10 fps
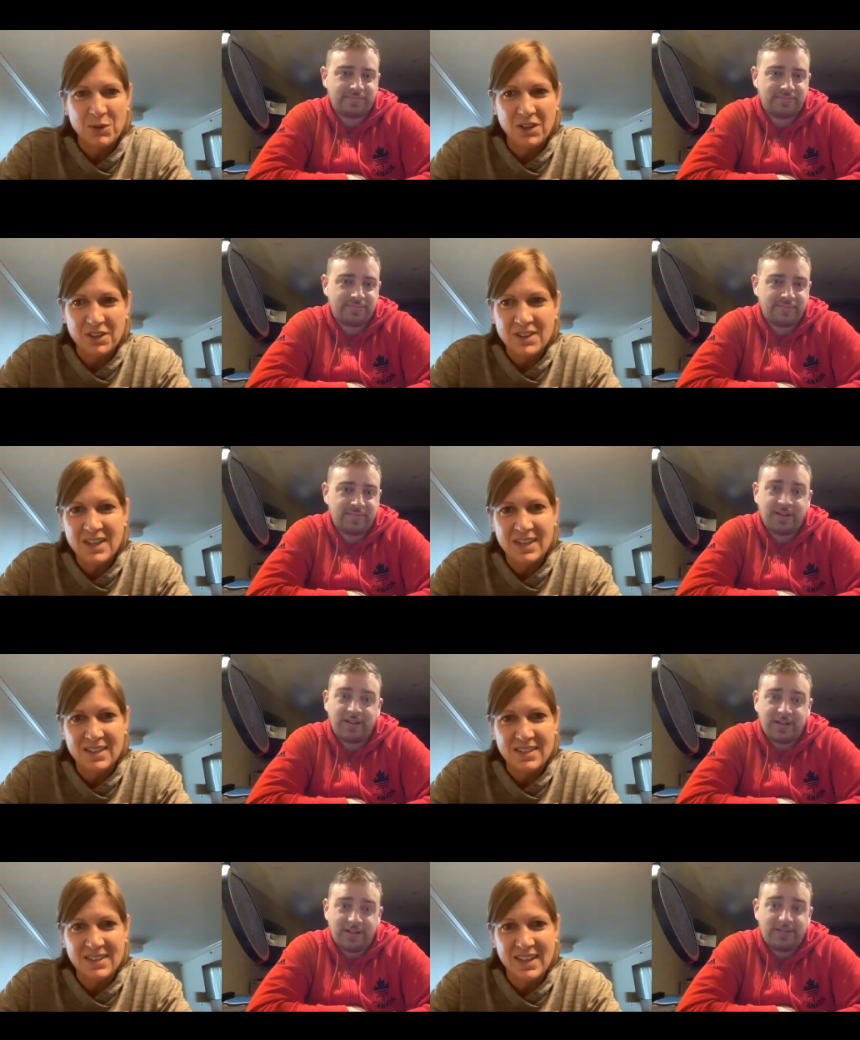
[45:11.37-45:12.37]
Speaker 1: her
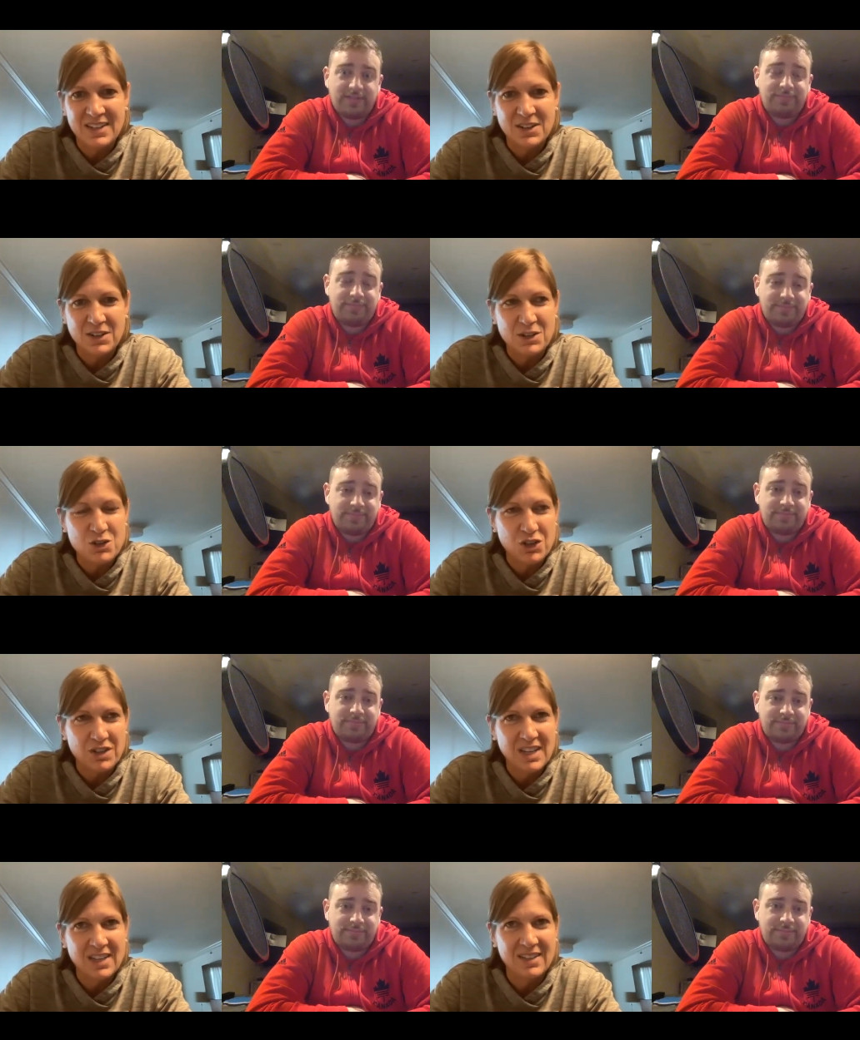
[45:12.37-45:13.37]
and and her
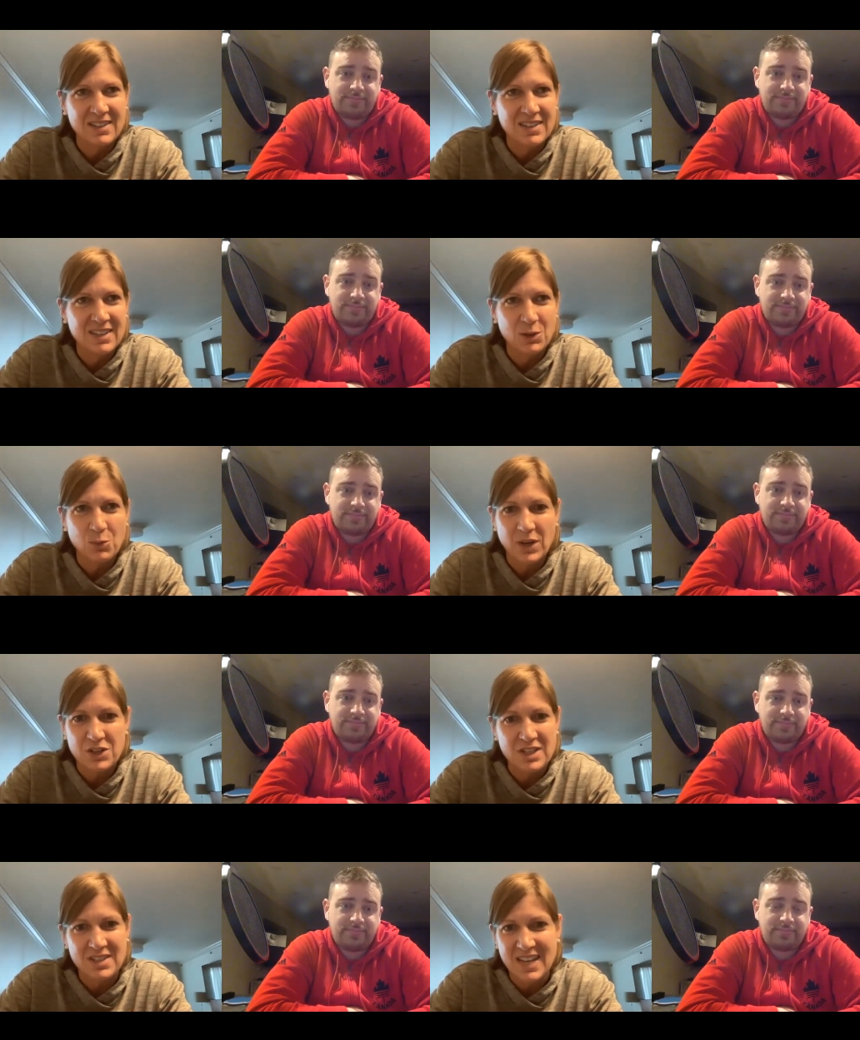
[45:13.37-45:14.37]
journey and you know where
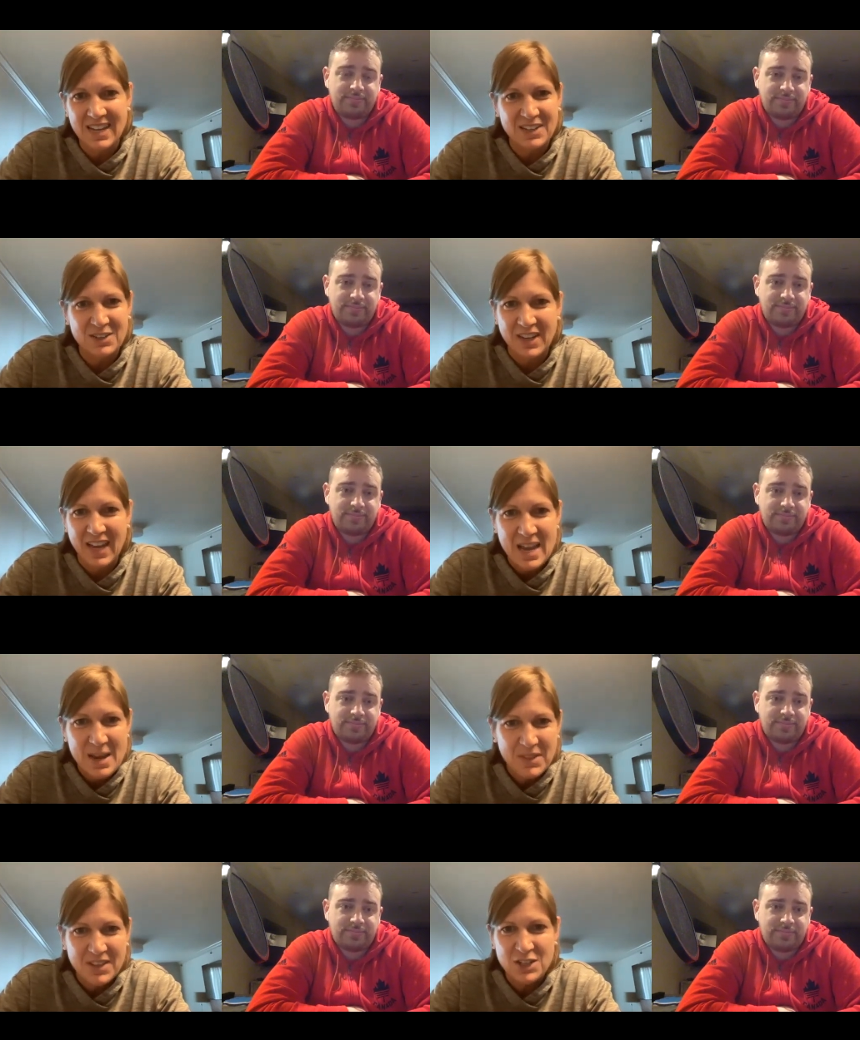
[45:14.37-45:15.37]
she's taken her
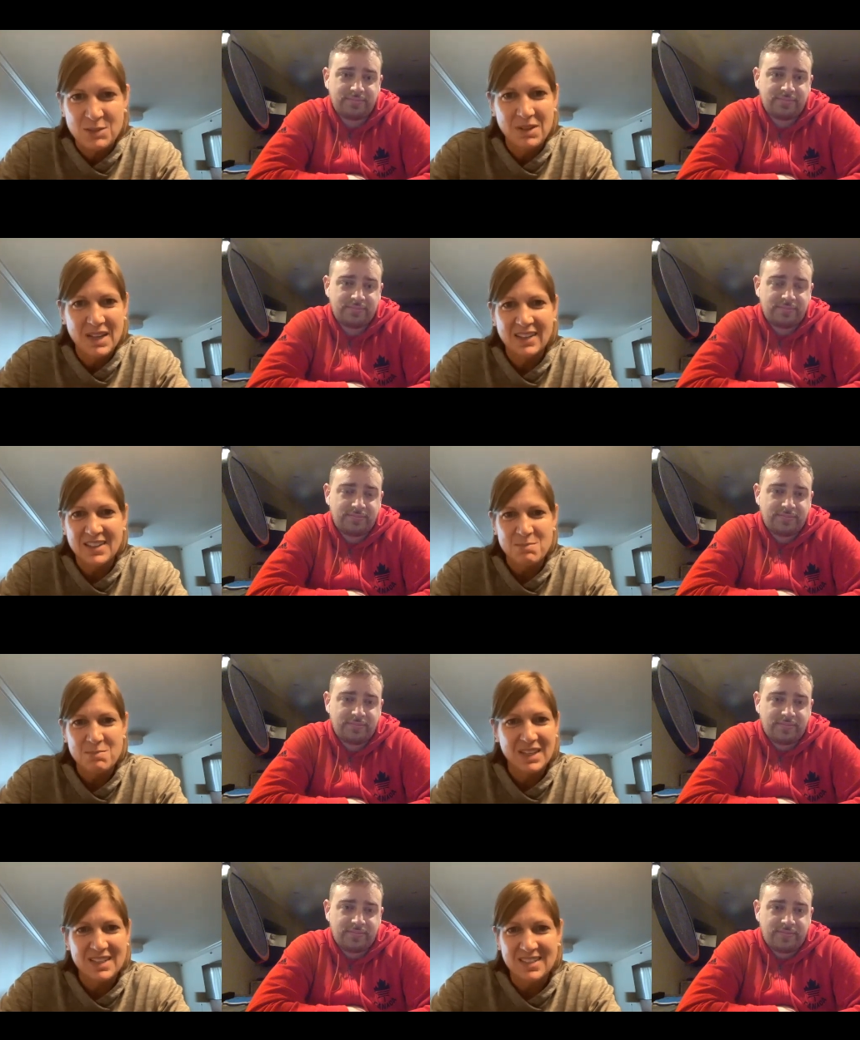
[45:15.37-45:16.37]
game and that she's playing on the
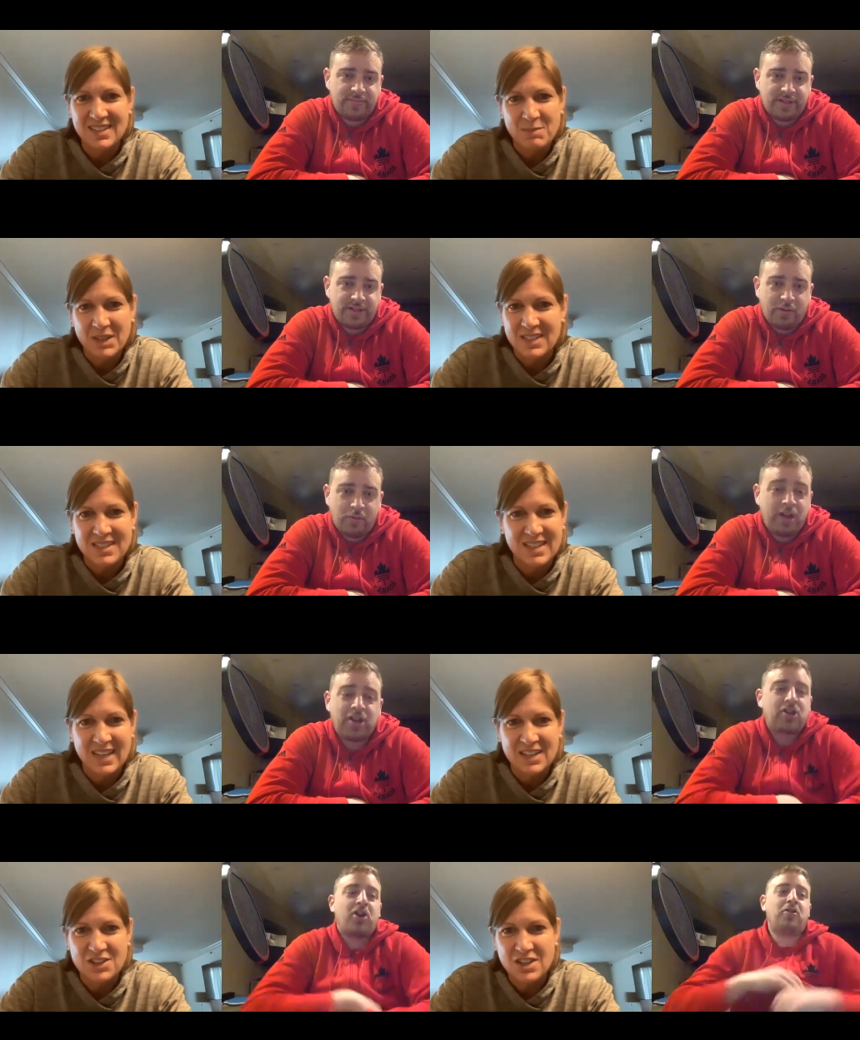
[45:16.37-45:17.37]
biggest in the biggest. We
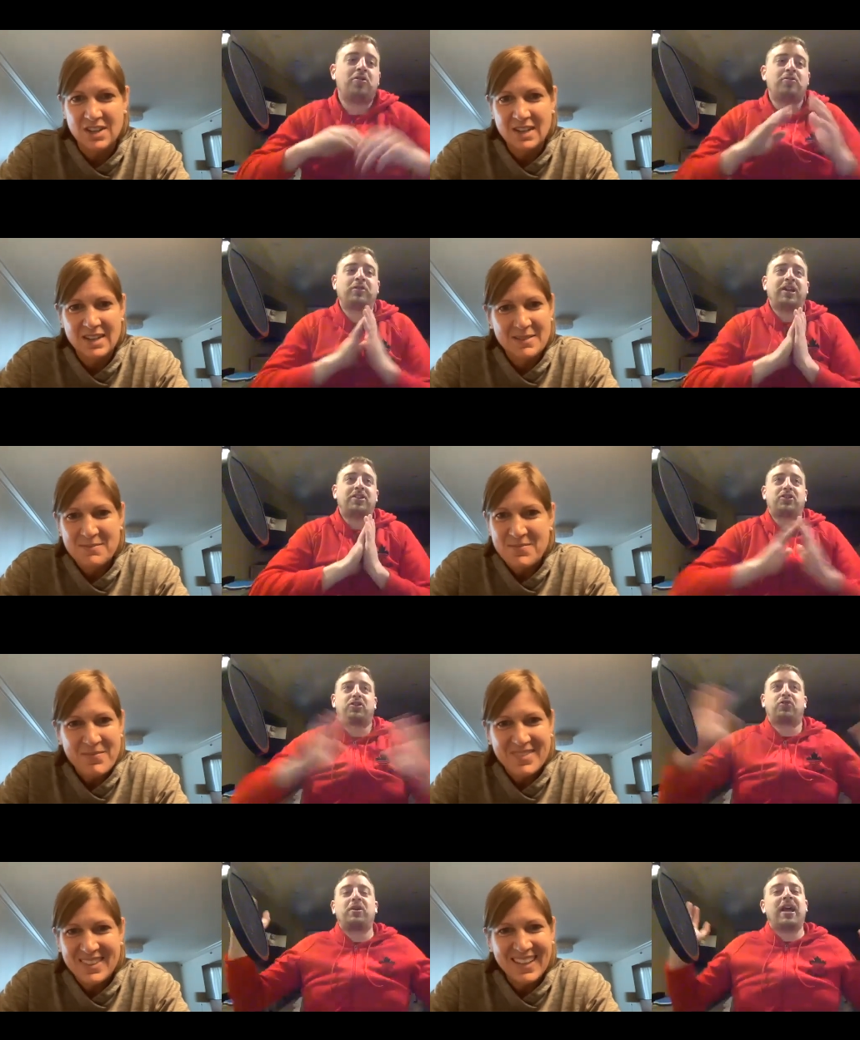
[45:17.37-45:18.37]
stage. could
Speaker 2: go like
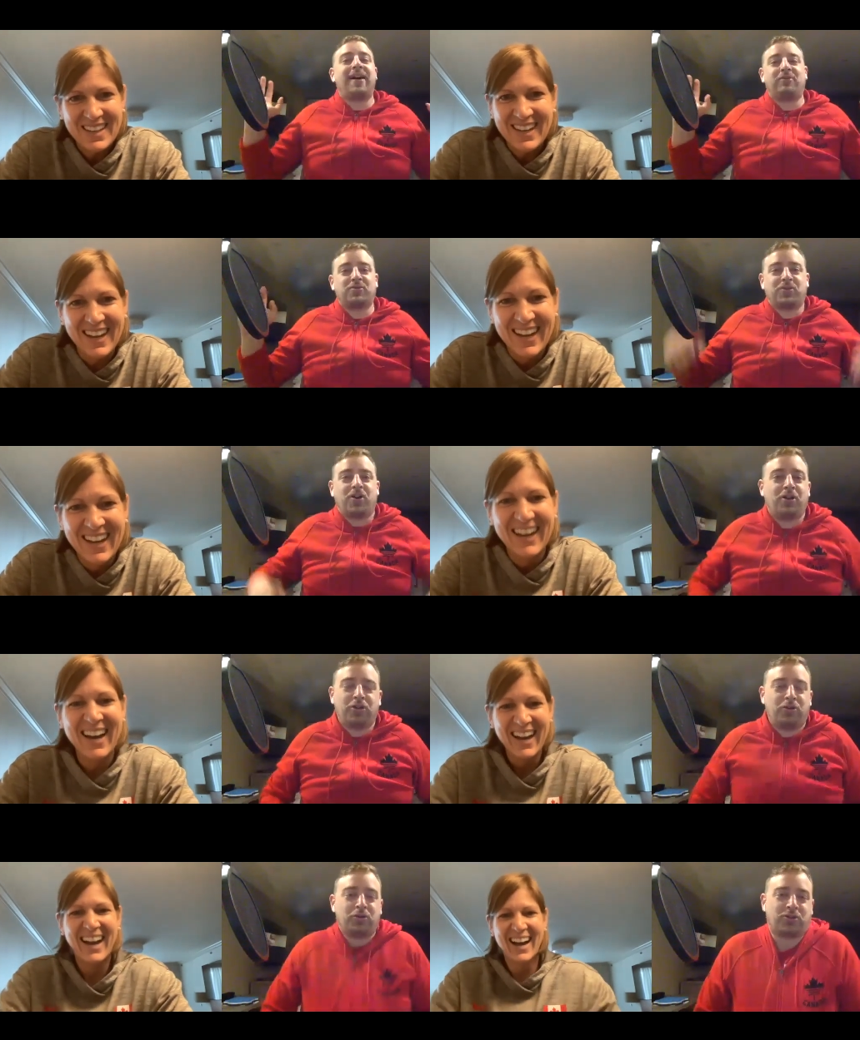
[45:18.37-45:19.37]
three hours with all
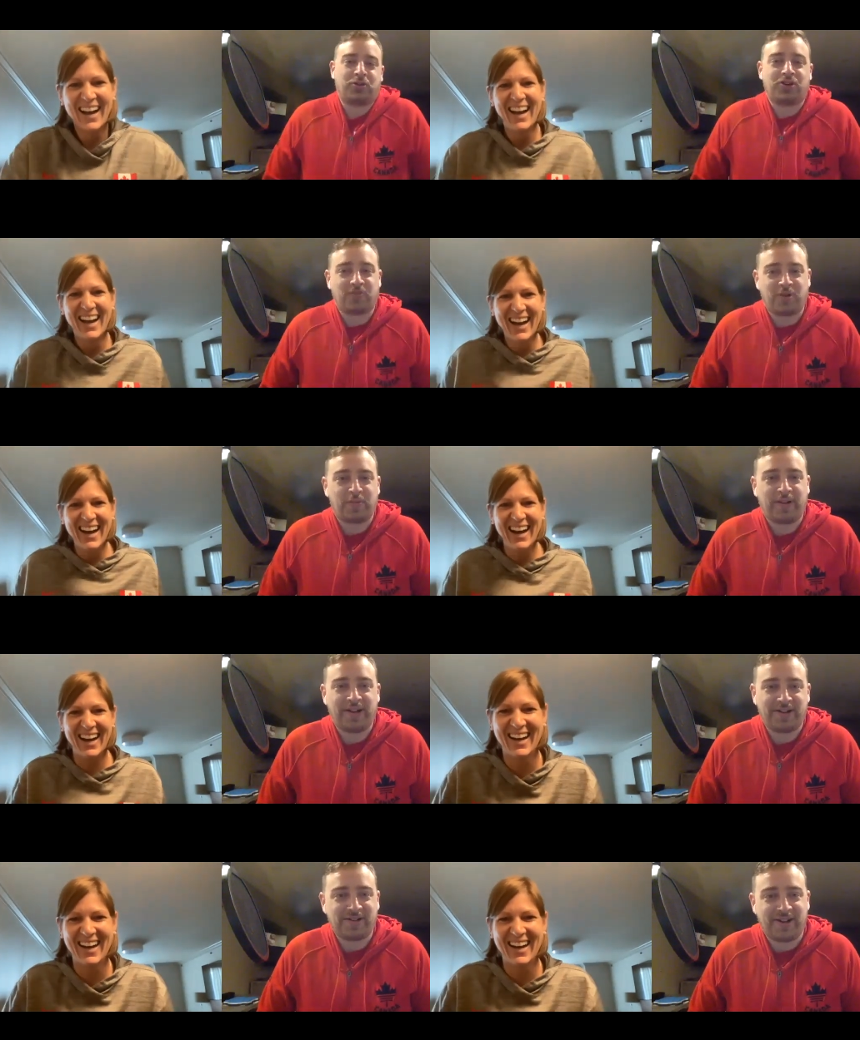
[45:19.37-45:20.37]
the cool stories from your
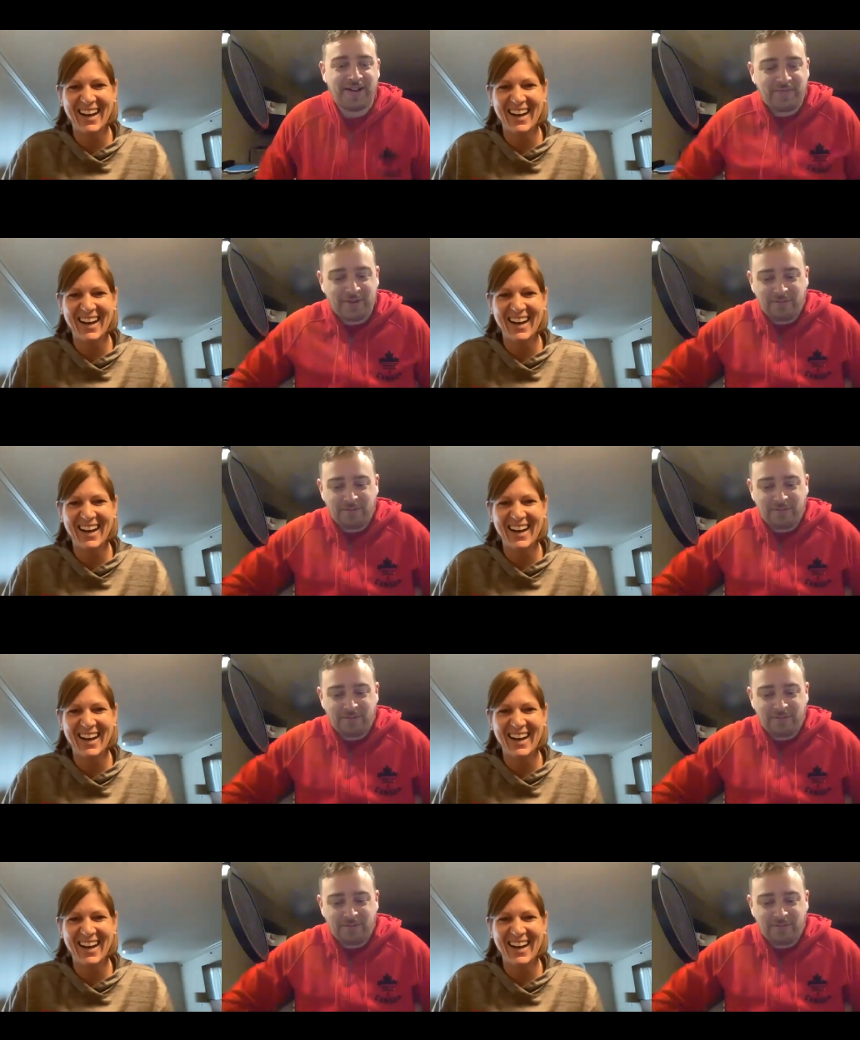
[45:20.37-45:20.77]
players that I've done